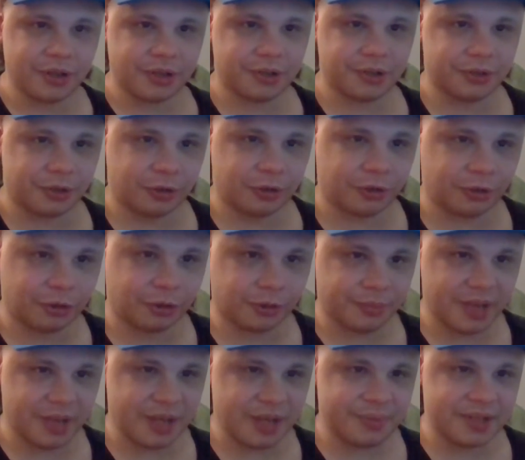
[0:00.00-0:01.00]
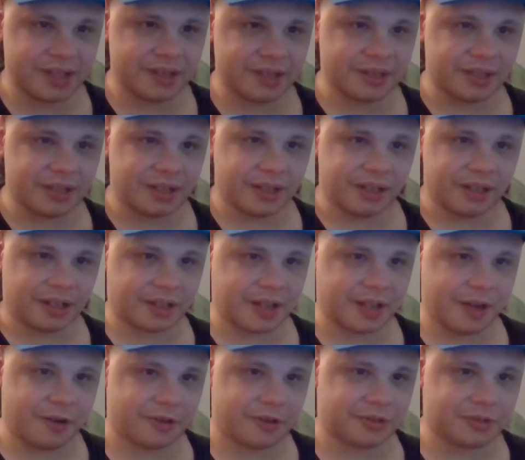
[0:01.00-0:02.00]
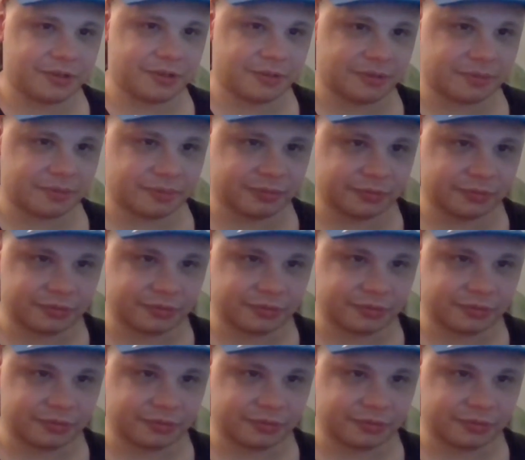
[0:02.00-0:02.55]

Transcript: you know, or maybe a character